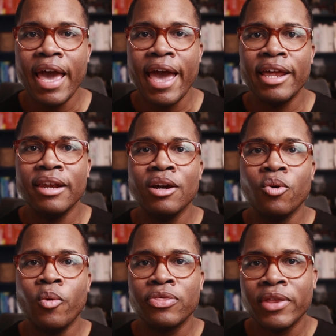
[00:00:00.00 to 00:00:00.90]
And
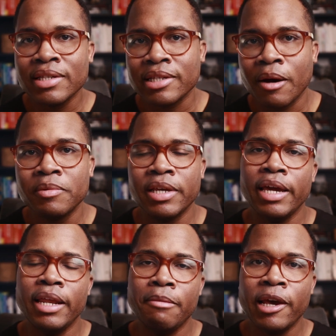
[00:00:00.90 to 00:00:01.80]
with this
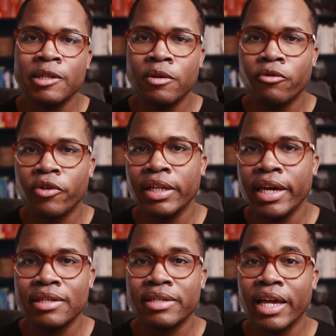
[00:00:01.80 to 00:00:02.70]
update, it makes me
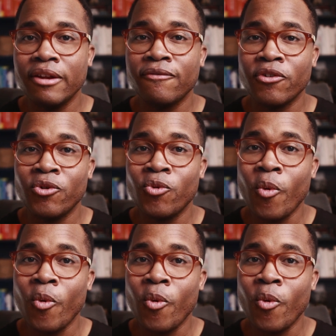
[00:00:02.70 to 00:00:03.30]
really excited for